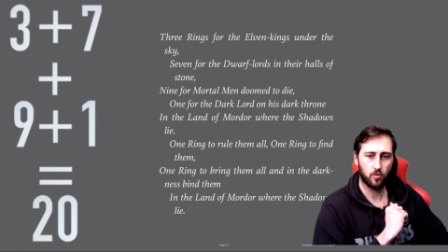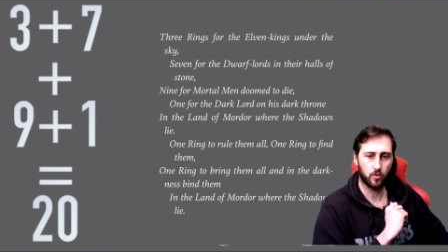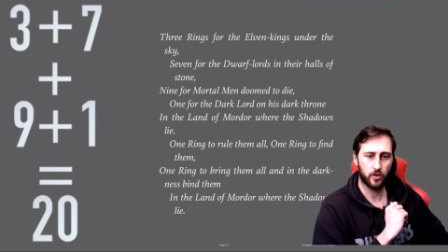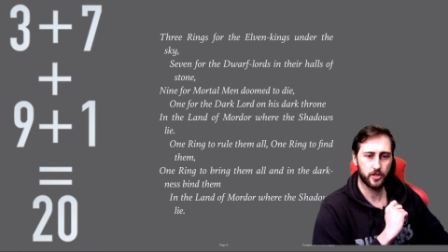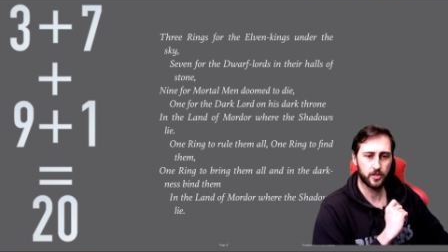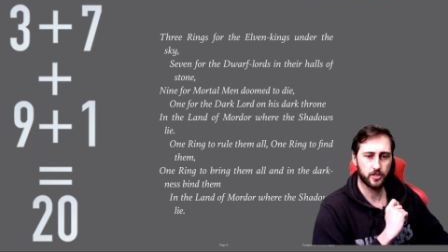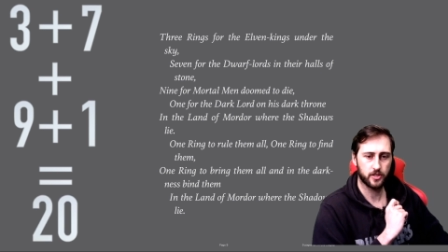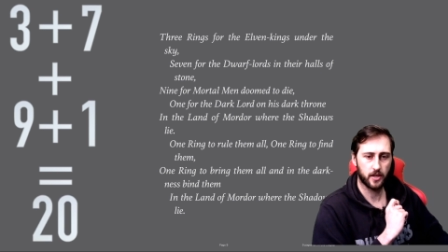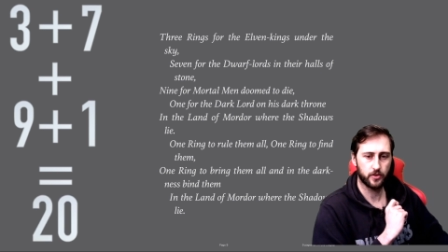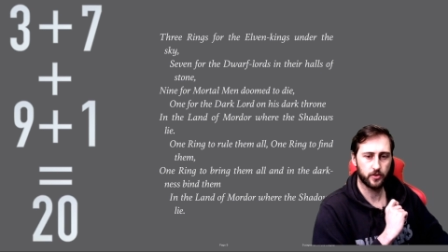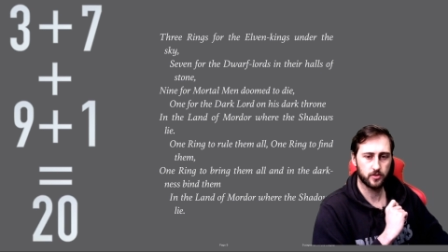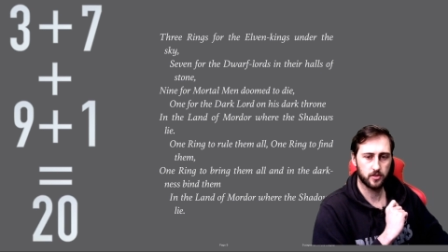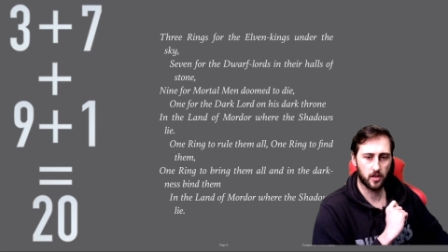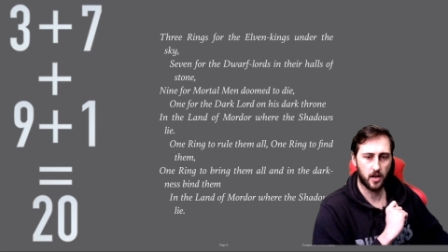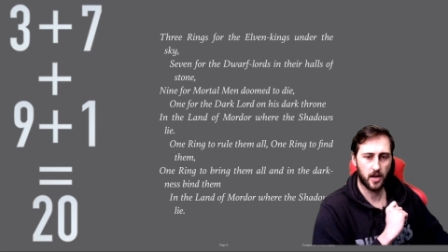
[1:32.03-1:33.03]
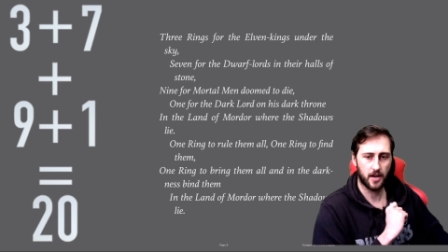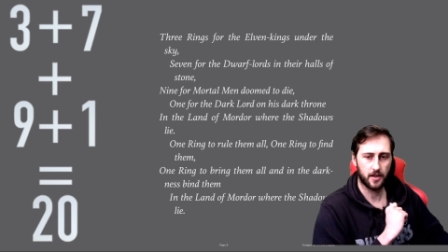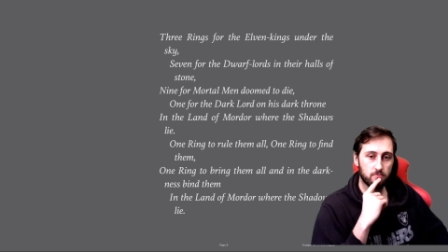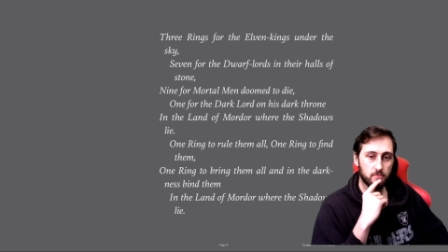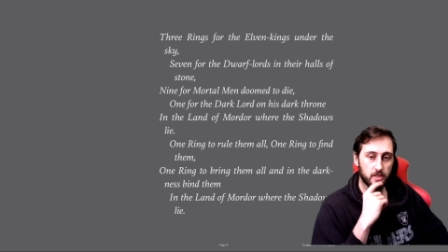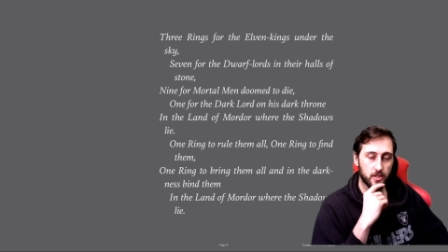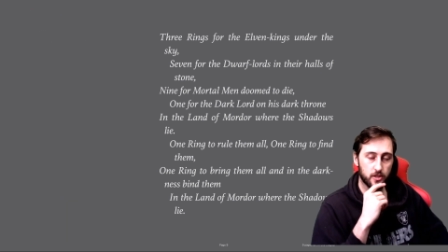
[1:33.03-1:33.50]
where the shadows lie.
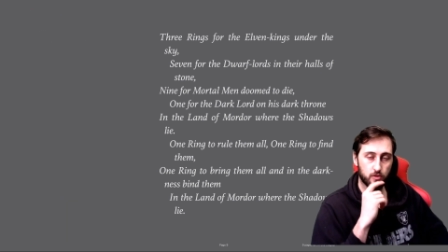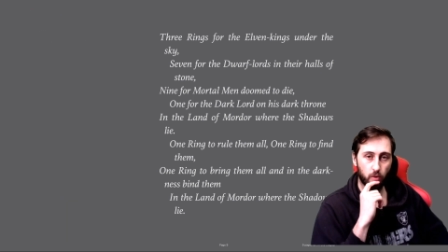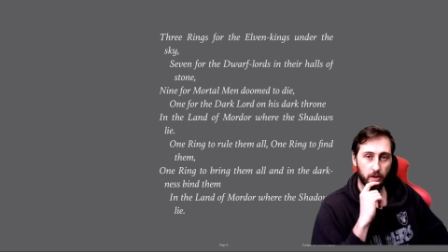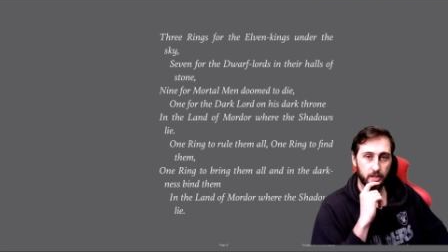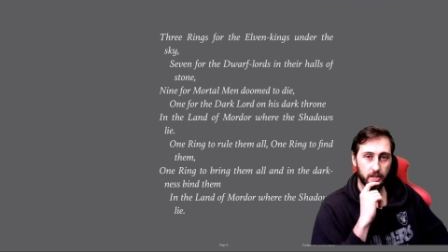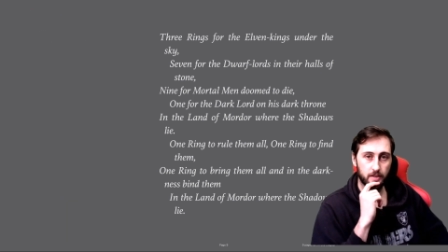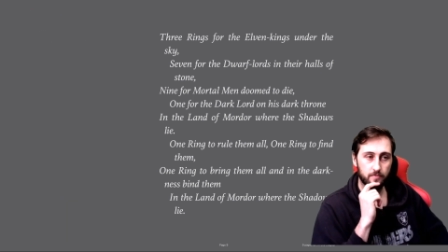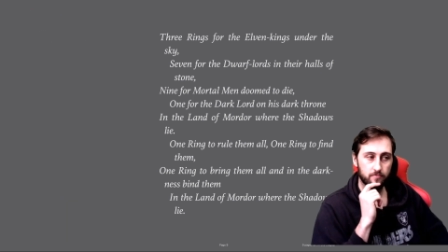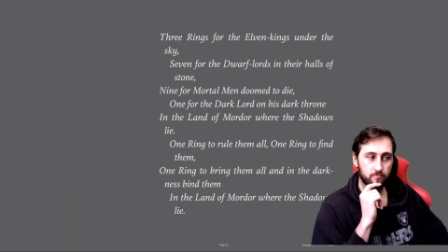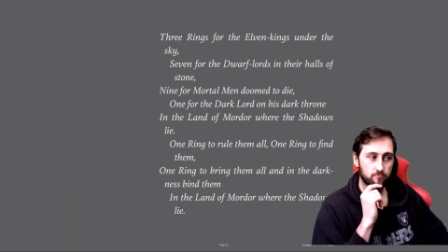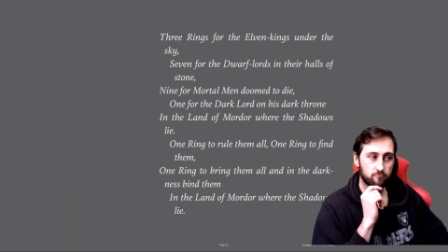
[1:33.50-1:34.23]
Is 20.